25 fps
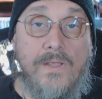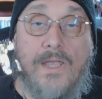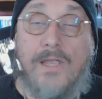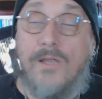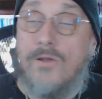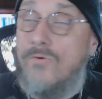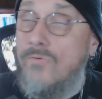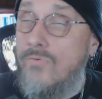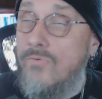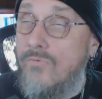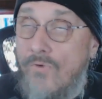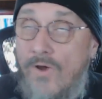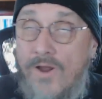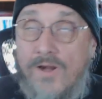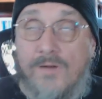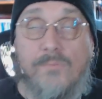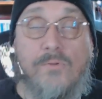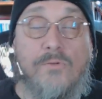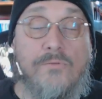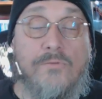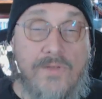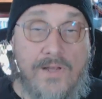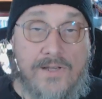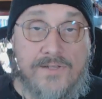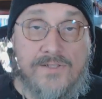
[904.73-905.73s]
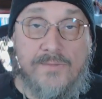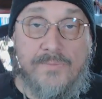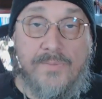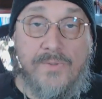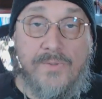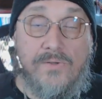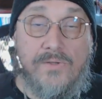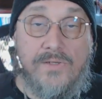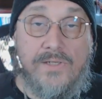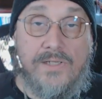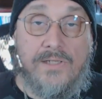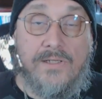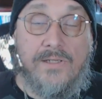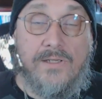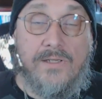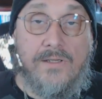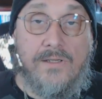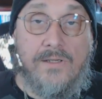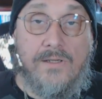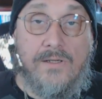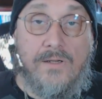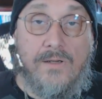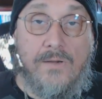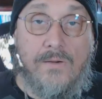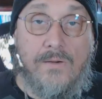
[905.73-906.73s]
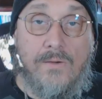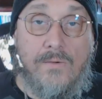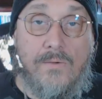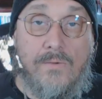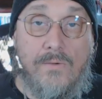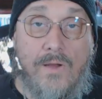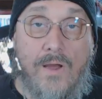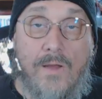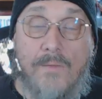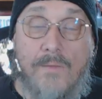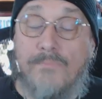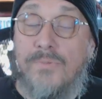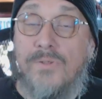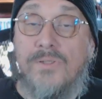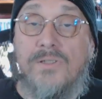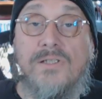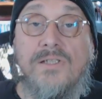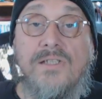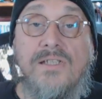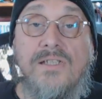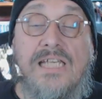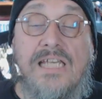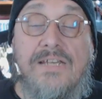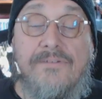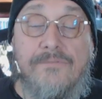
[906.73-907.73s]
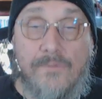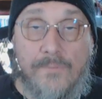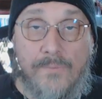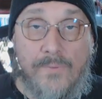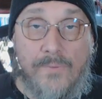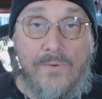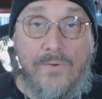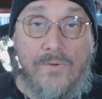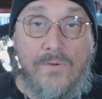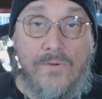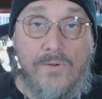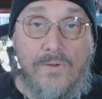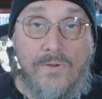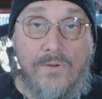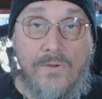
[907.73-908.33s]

Incredible flexibility. Unbelievable.